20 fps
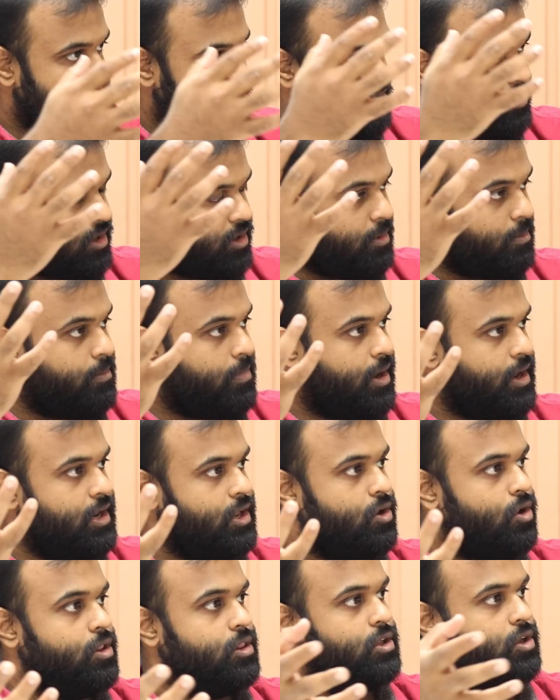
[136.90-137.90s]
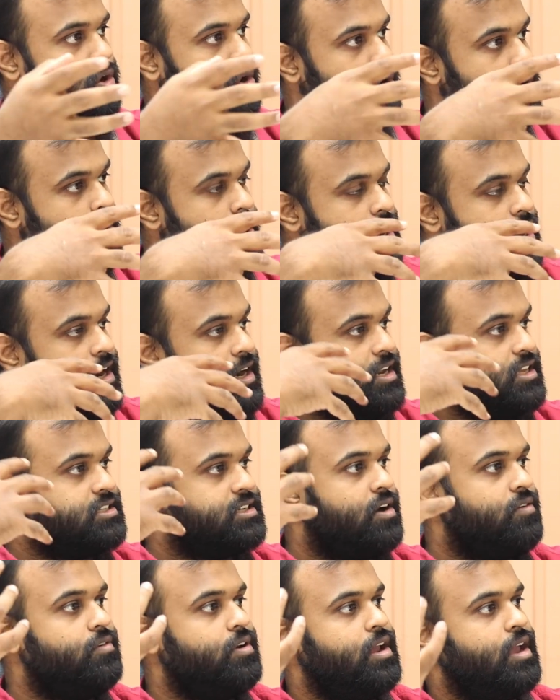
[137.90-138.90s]
they're combining all your
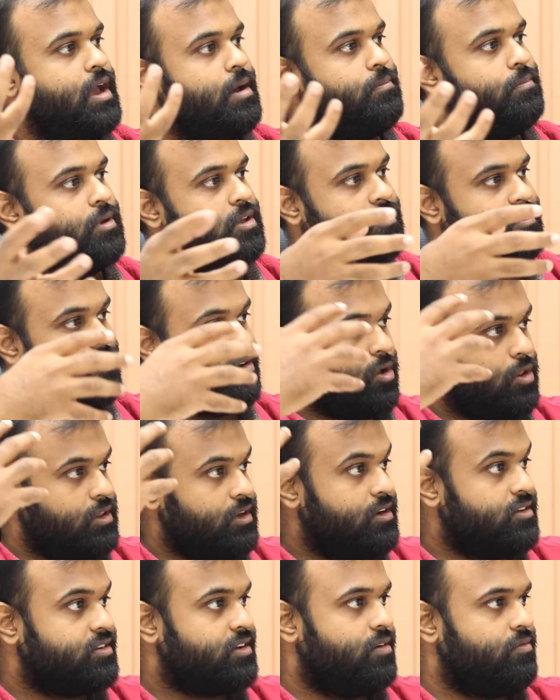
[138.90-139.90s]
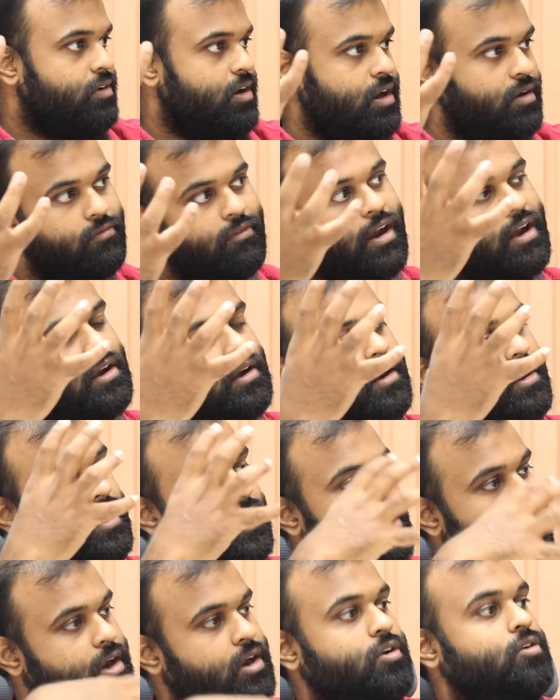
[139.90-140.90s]
discovery campaigns and all the discovery
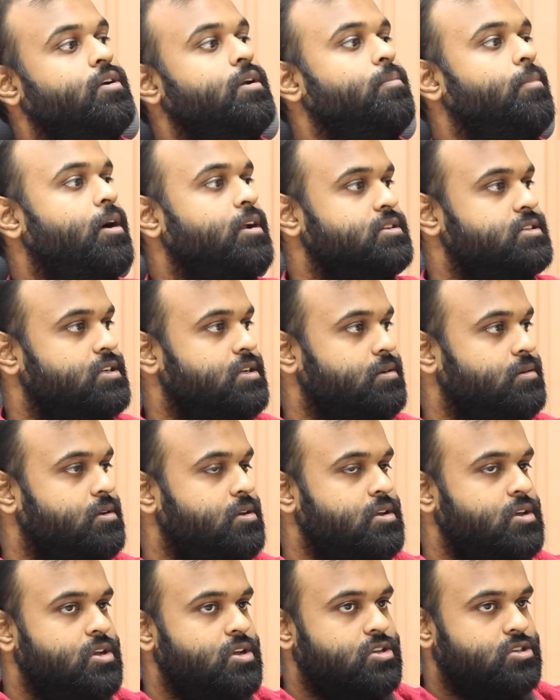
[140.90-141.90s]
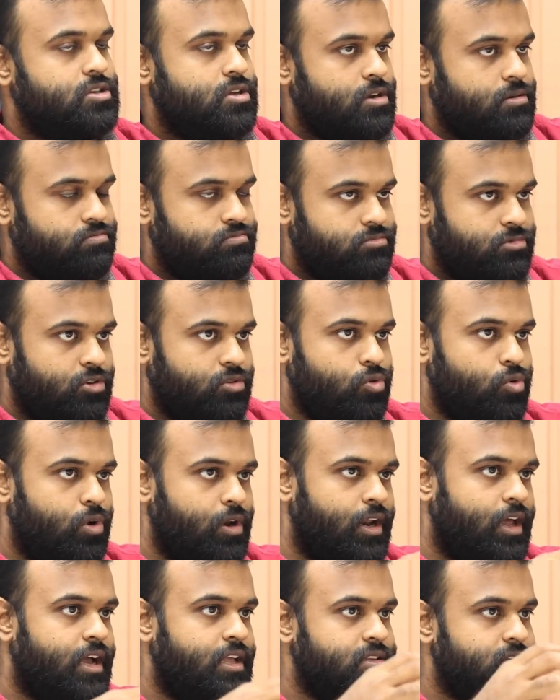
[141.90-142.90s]
inventory into demand gen. So,
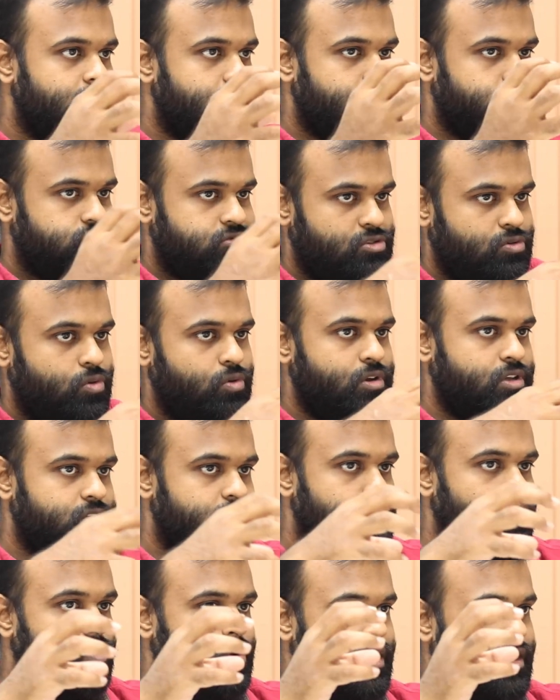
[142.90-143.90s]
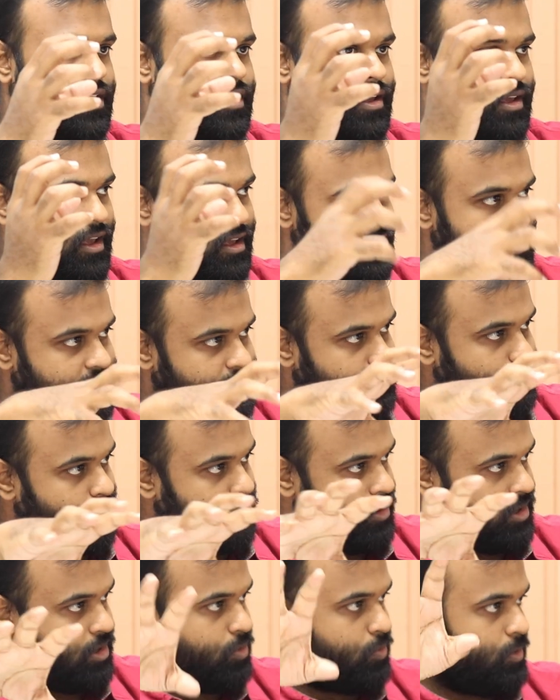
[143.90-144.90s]
Google Ads slowly is
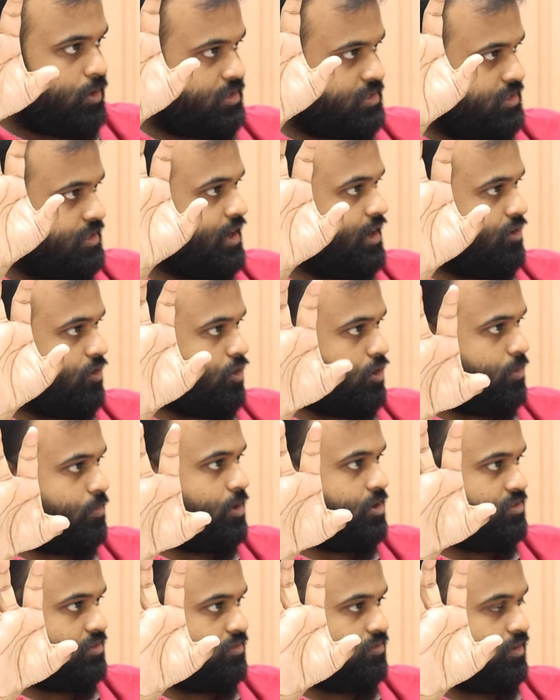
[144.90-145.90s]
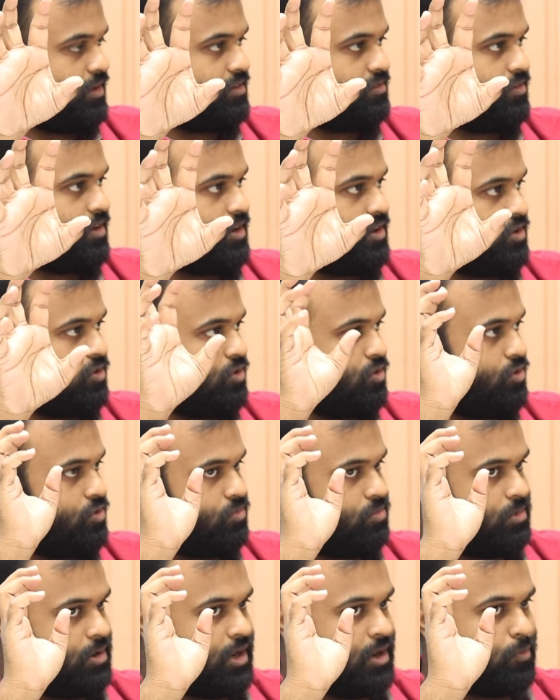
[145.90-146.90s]
moving towards that automation phase wherein,
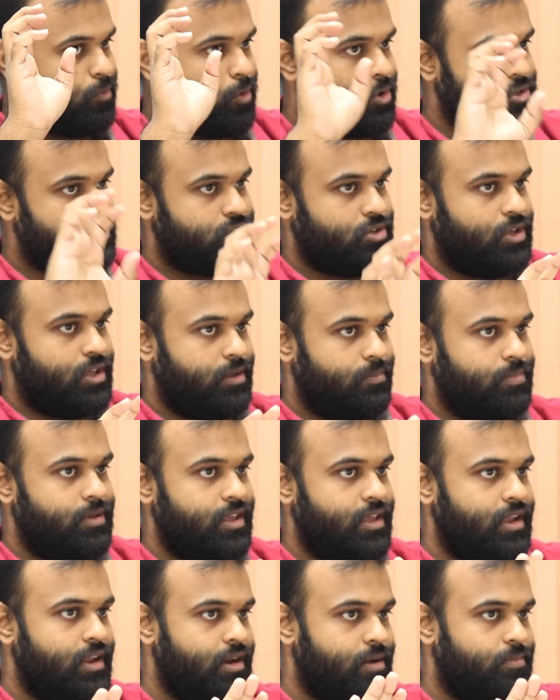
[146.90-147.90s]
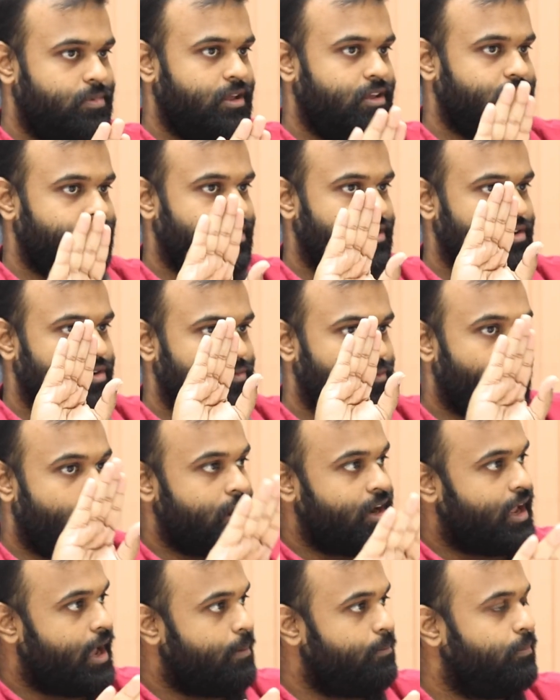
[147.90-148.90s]
it wants to be in a place where
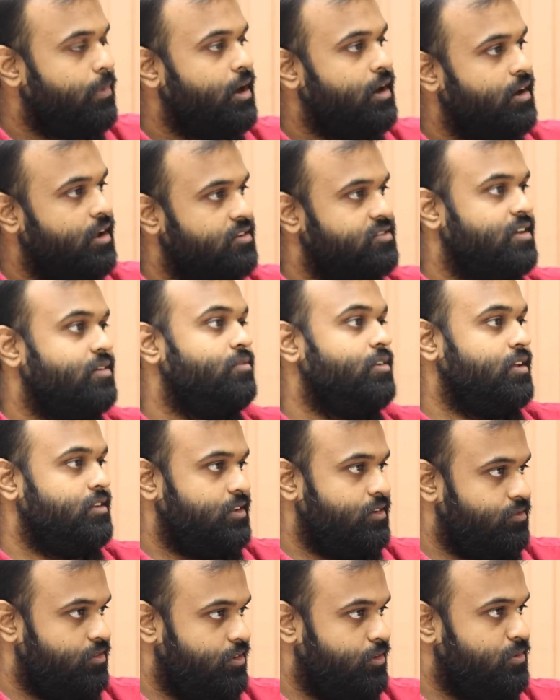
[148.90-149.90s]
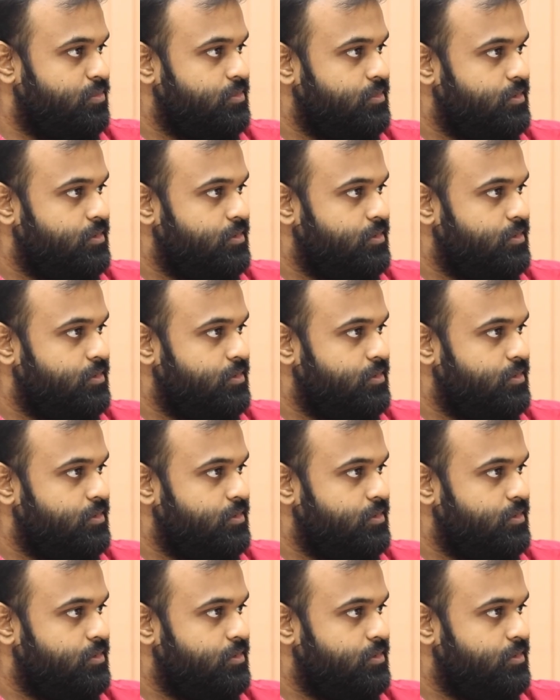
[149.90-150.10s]
one campaign does everything for you.